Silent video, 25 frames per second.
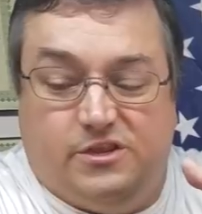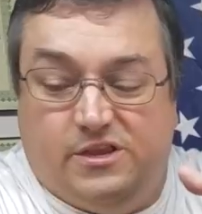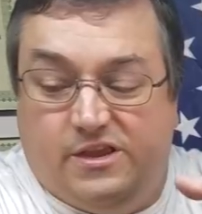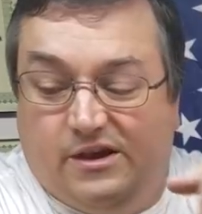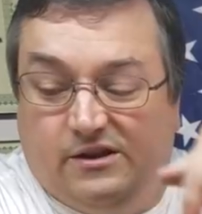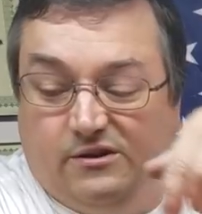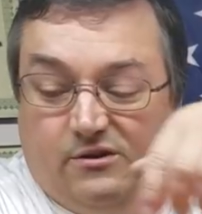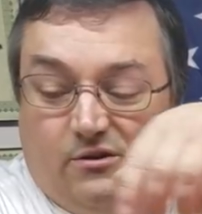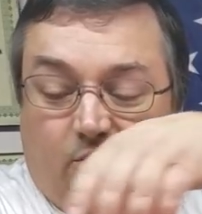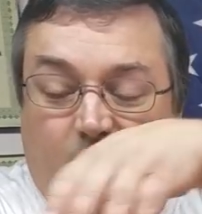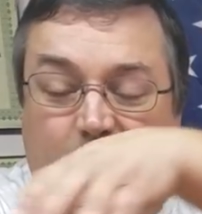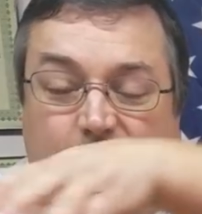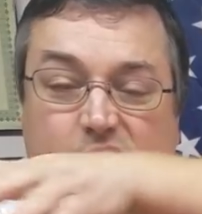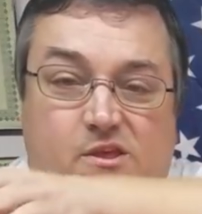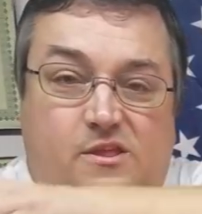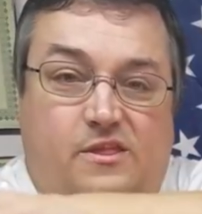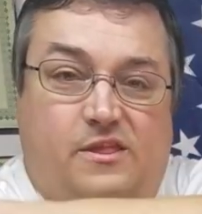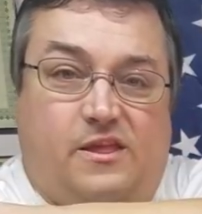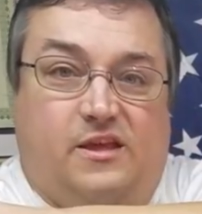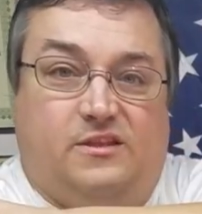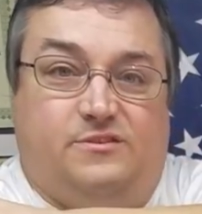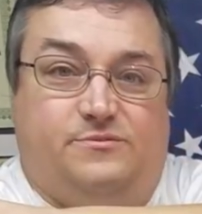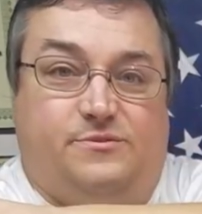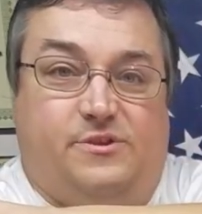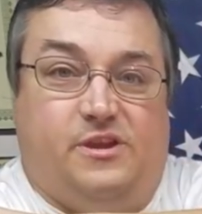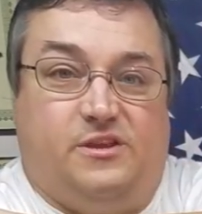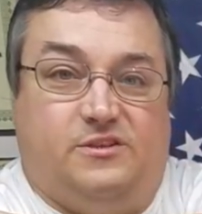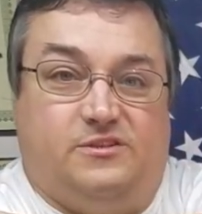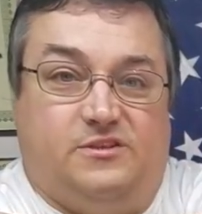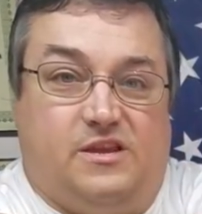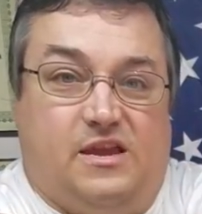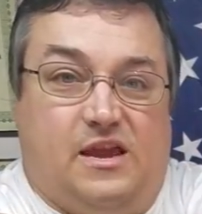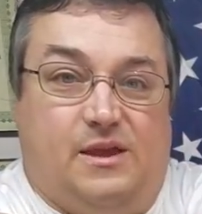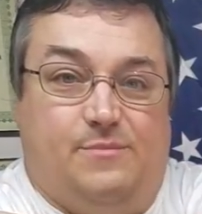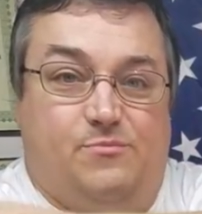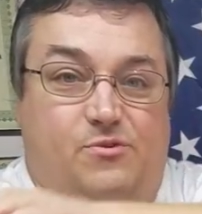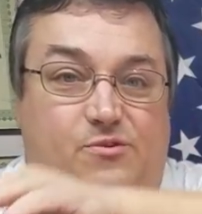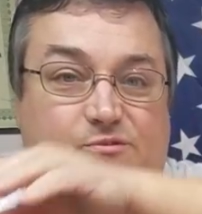handle. That's because it
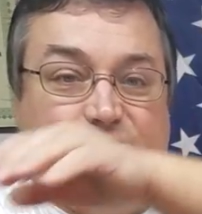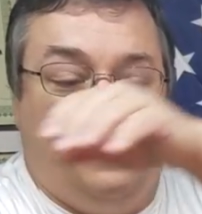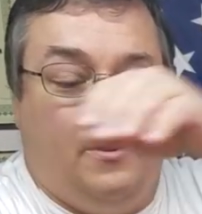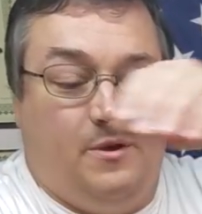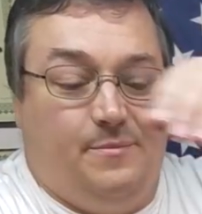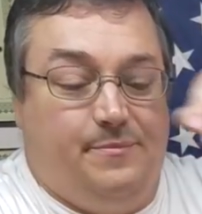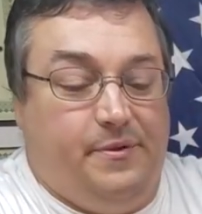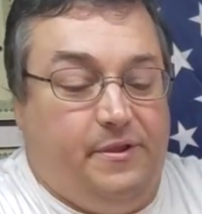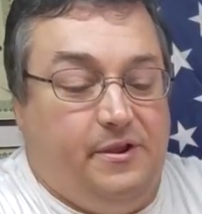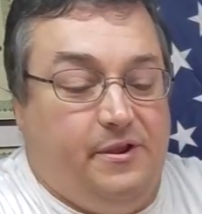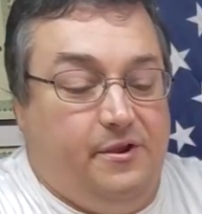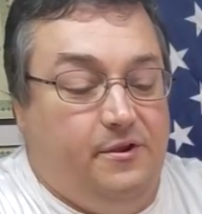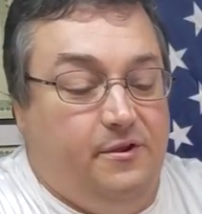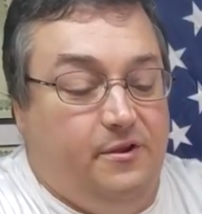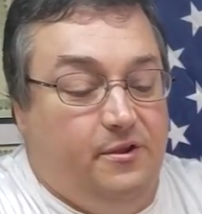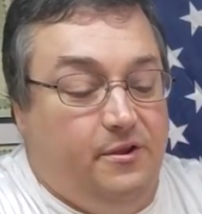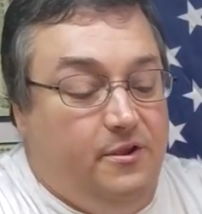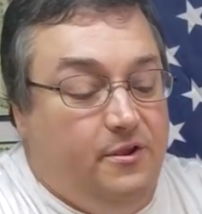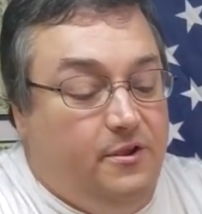got moved up here.